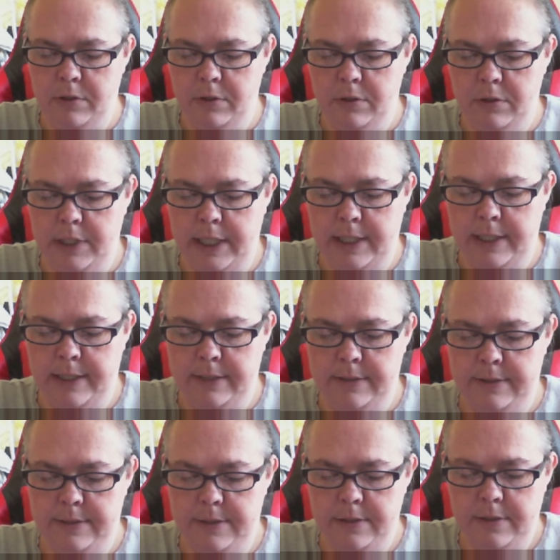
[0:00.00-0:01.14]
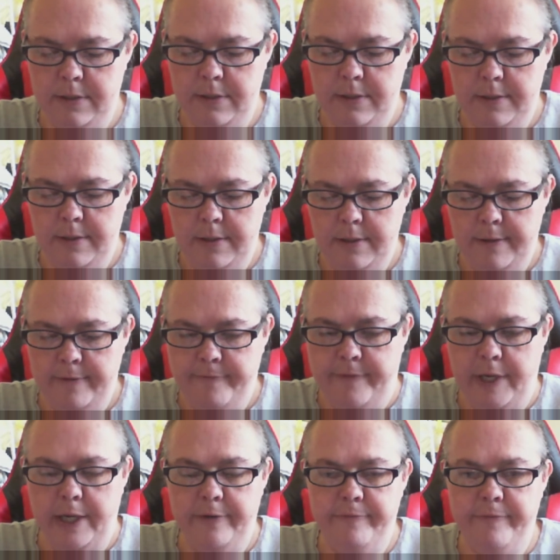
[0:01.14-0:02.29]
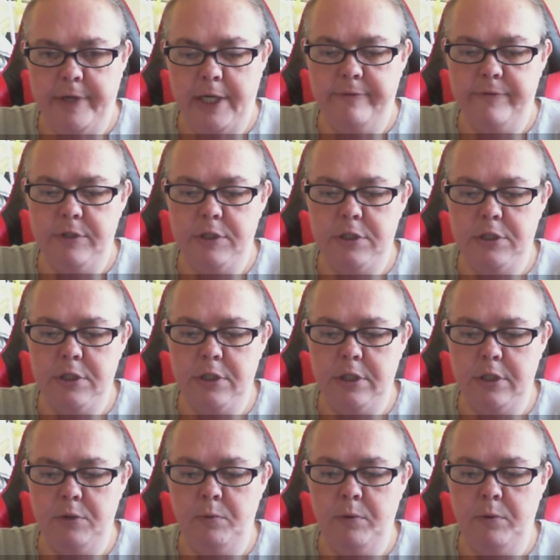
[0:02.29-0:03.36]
and 552.